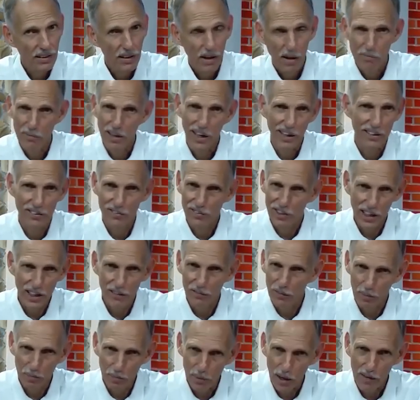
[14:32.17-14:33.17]
I'm not a son
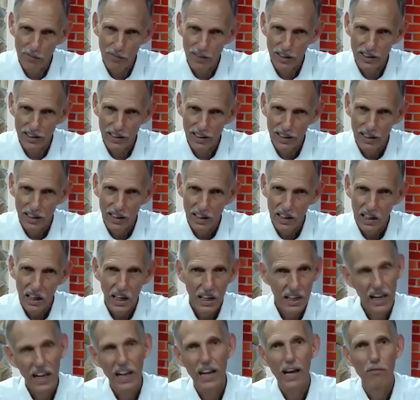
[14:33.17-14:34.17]
of a prophet,
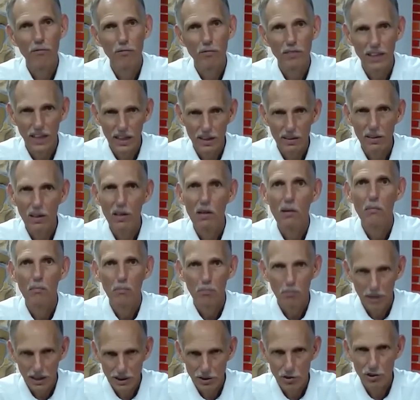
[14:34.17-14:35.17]
and I have yet
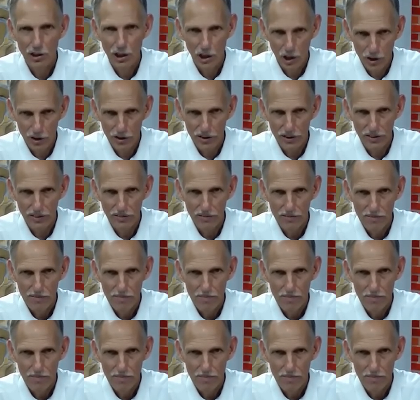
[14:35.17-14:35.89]
much to learn.